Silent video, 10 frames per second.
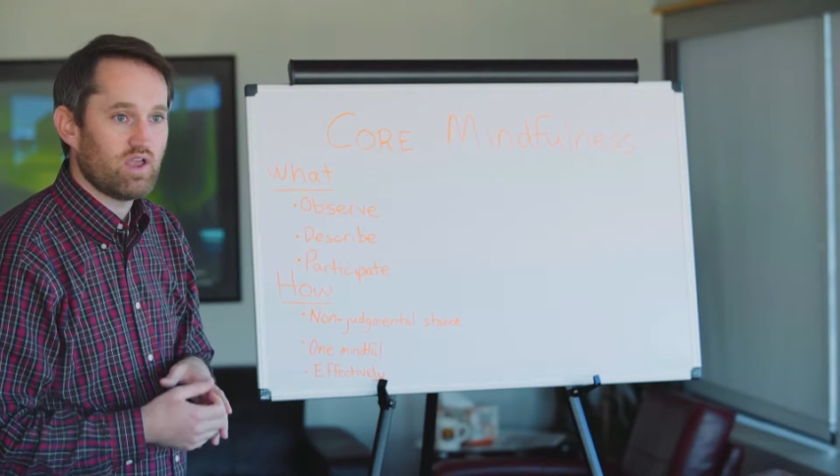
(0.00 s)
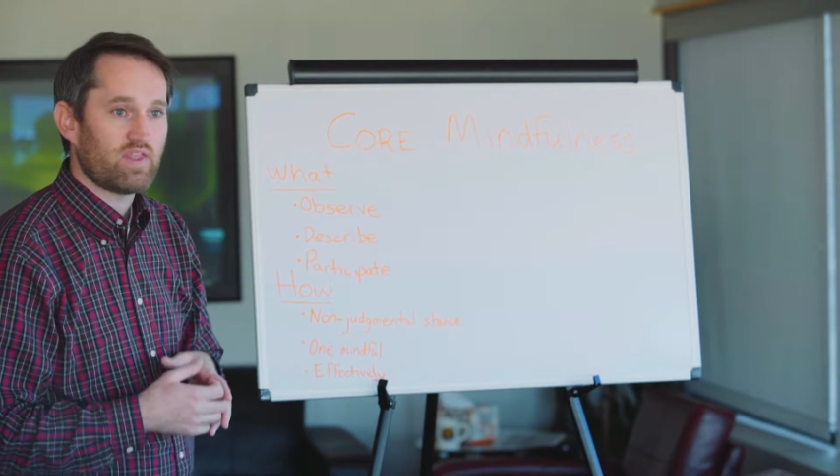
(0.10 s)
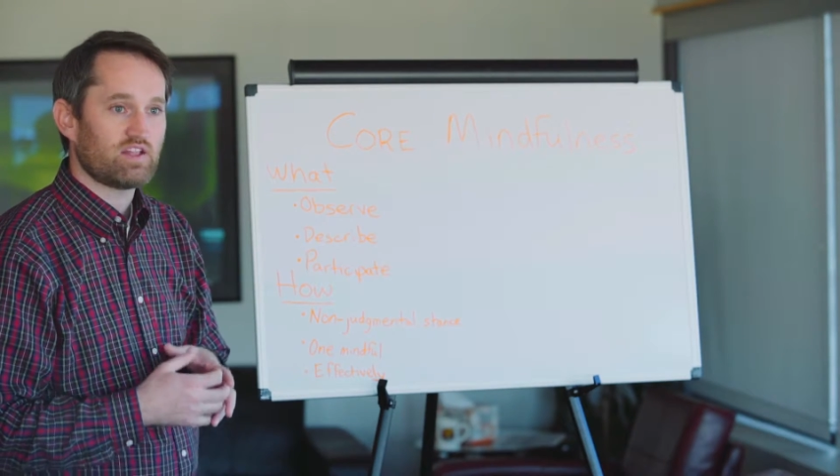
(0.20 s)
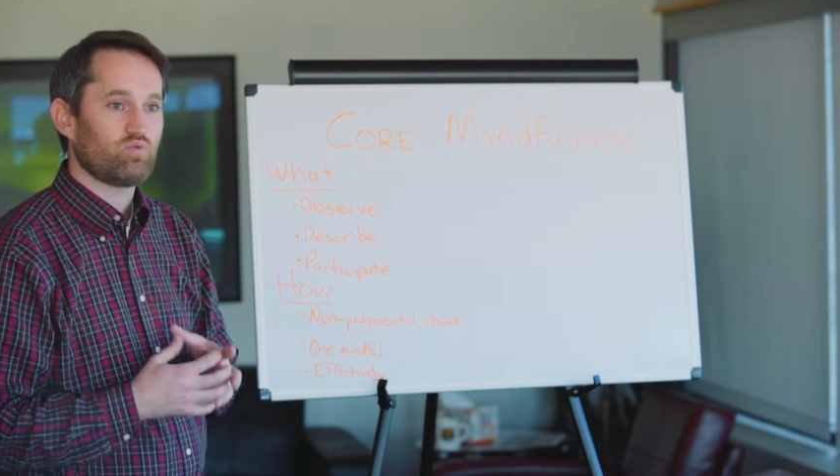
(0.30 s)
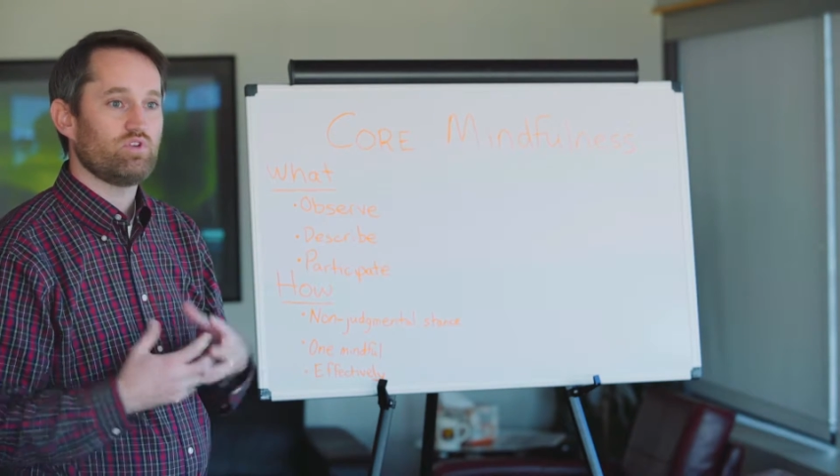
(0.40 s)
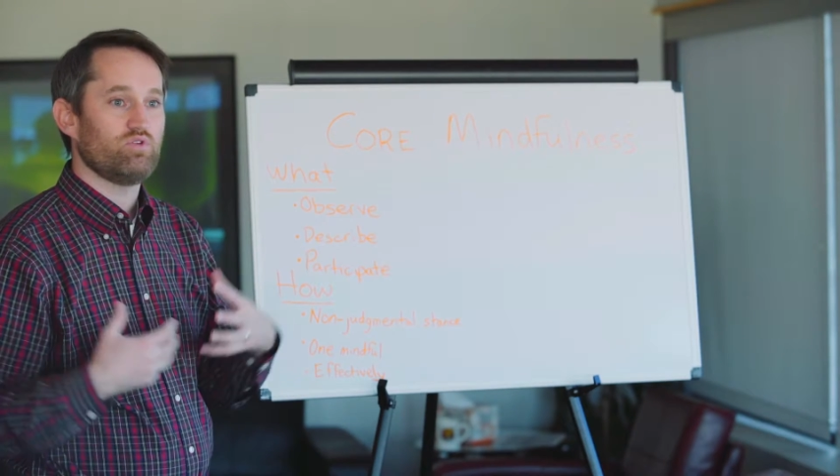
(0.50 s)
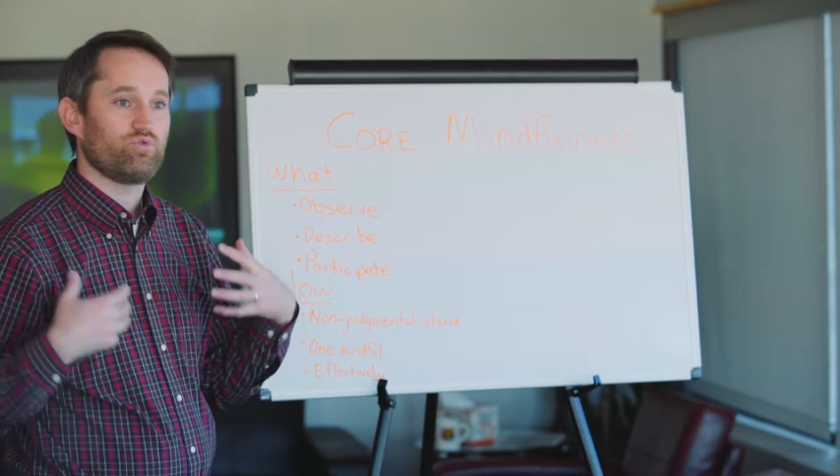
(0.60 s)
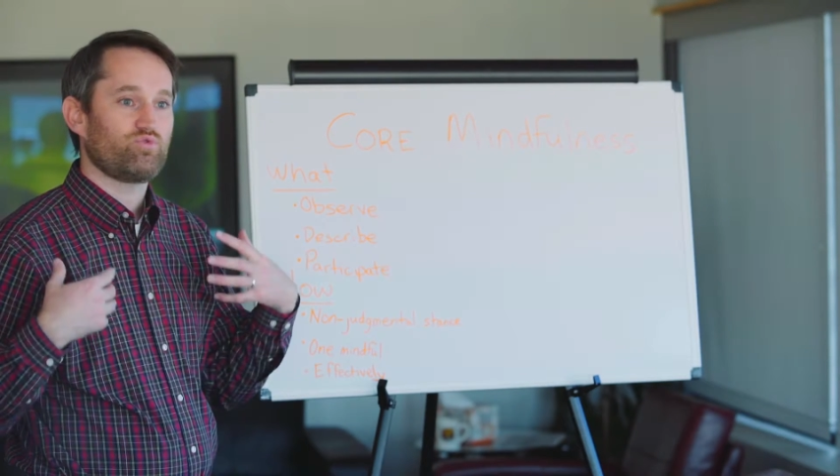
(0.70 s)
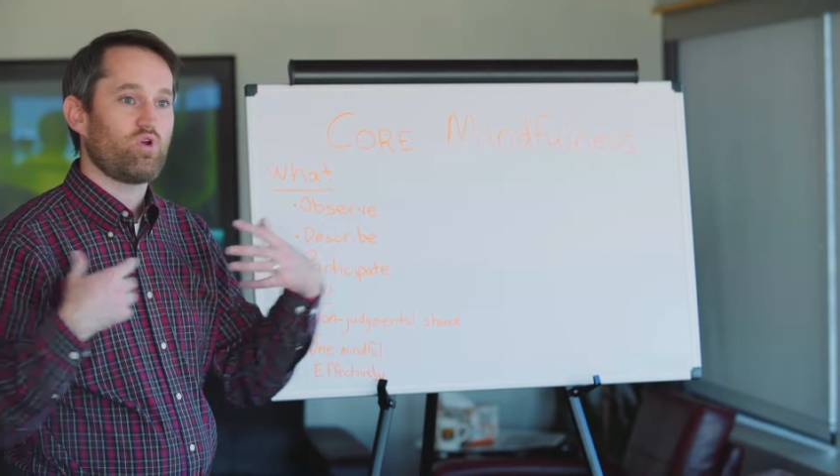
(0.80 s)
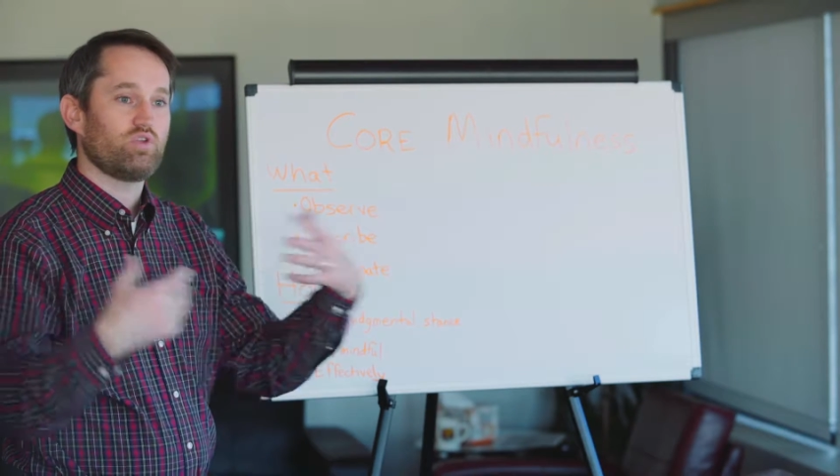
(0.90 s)
and that's when you
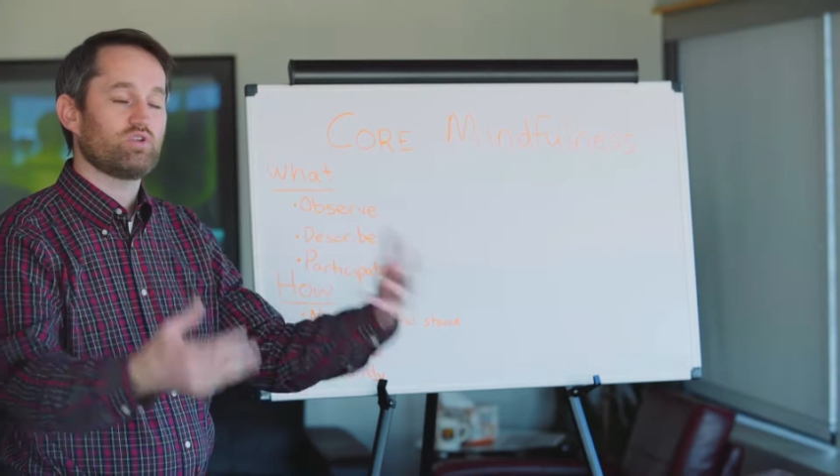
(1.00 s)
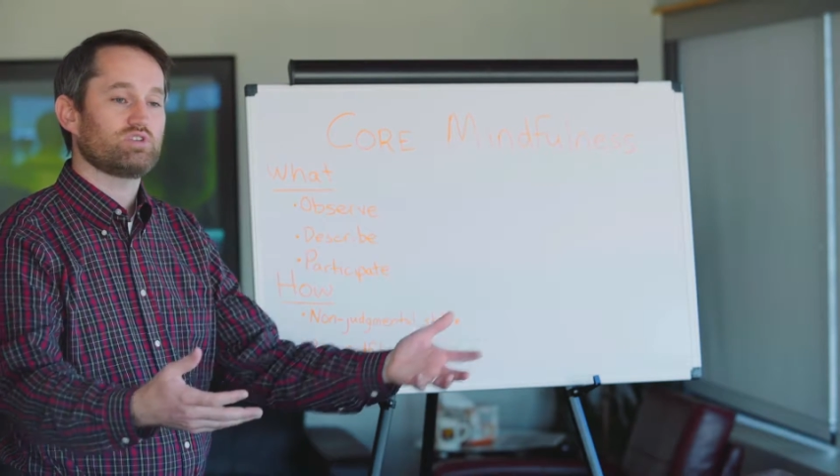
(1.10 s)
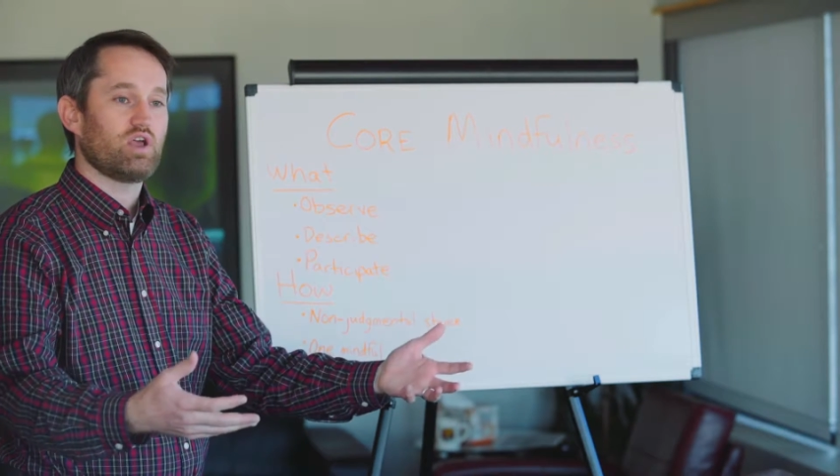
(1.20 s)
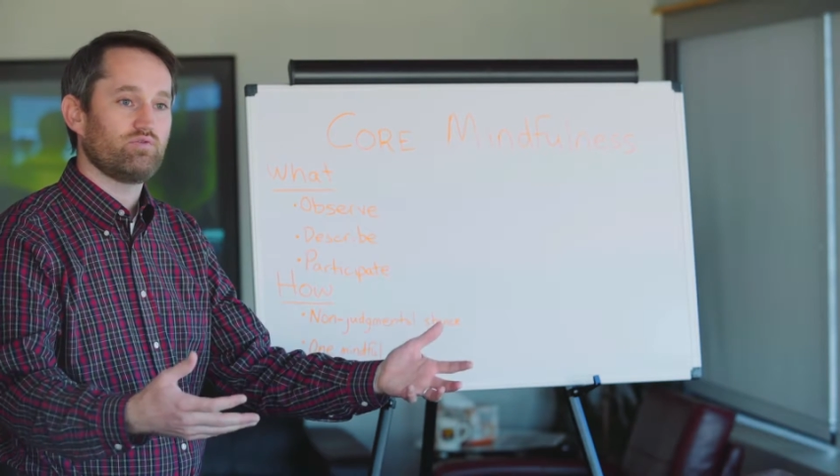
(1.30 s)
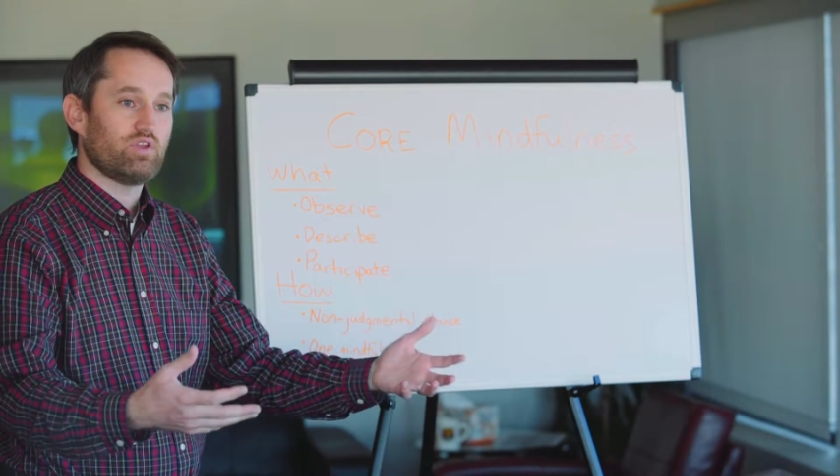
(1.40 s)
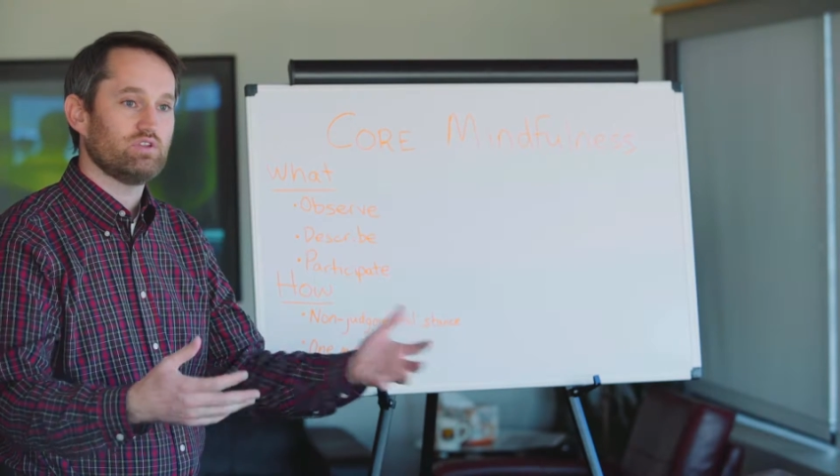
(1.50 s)
throw yourself